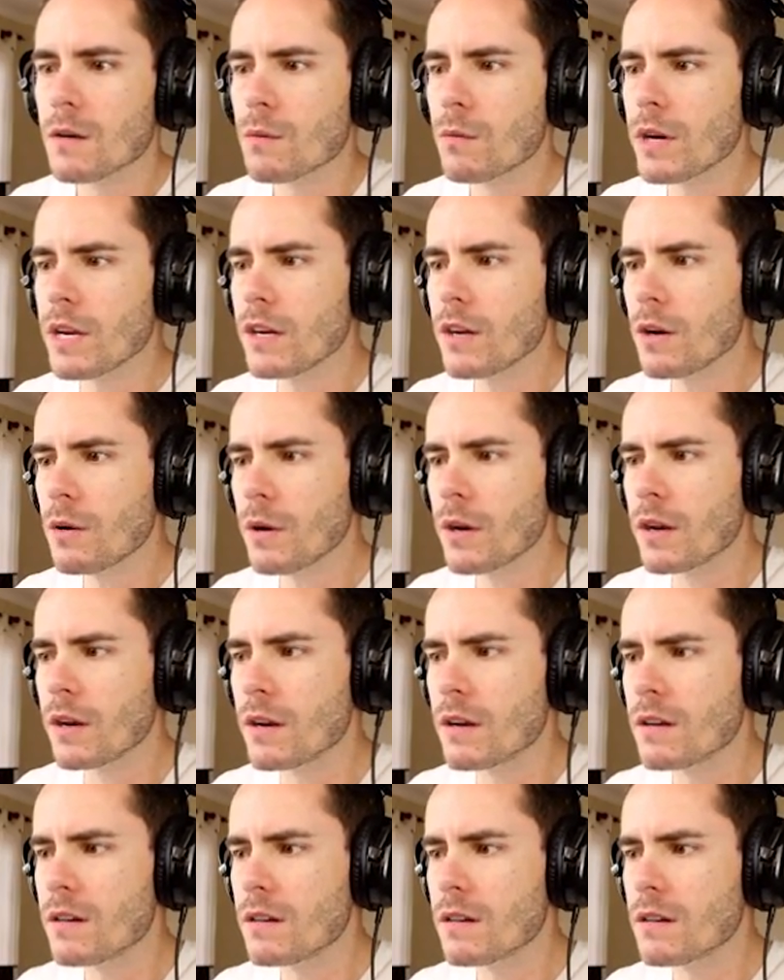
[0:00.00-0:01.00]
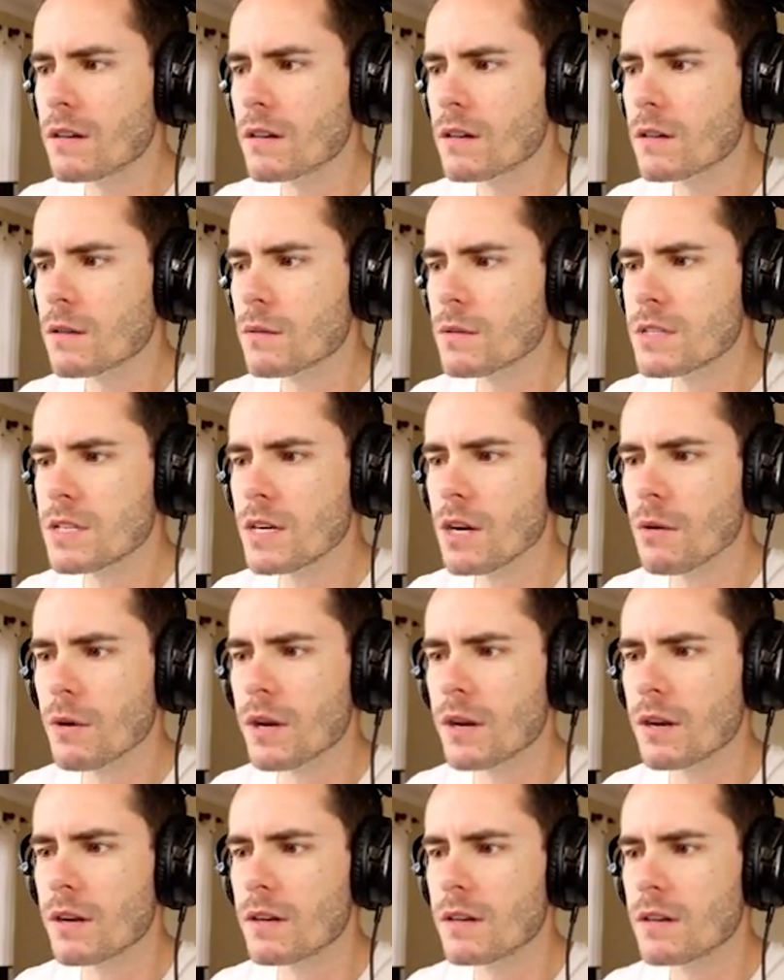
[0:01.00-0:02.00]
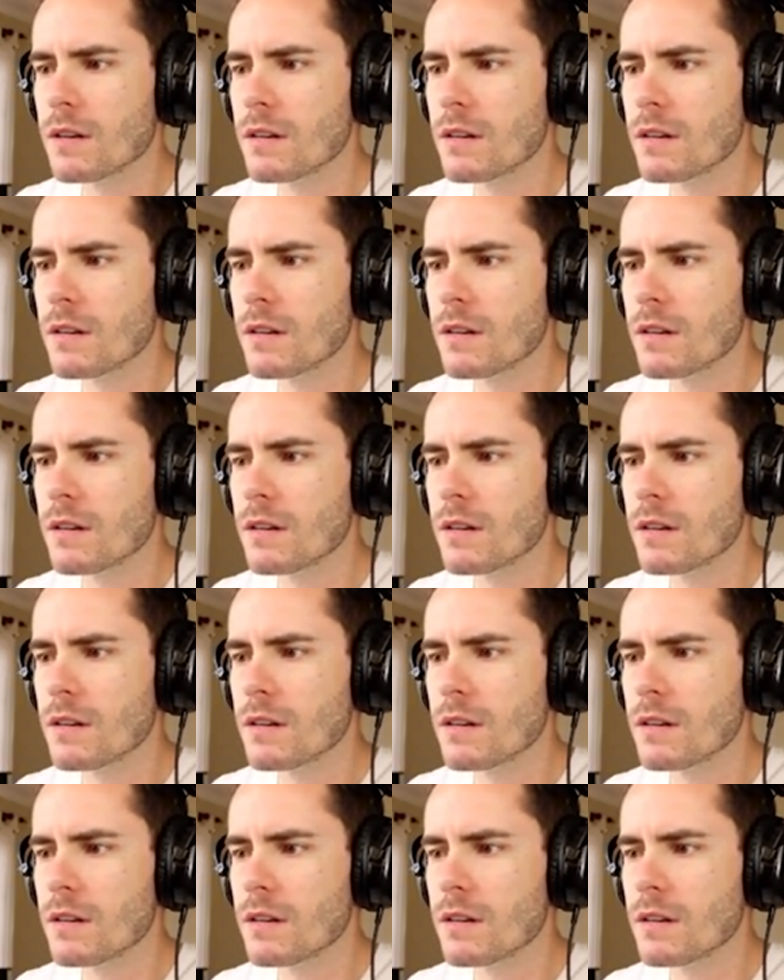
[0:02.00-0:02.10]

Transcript: What are you doing? What's he doing?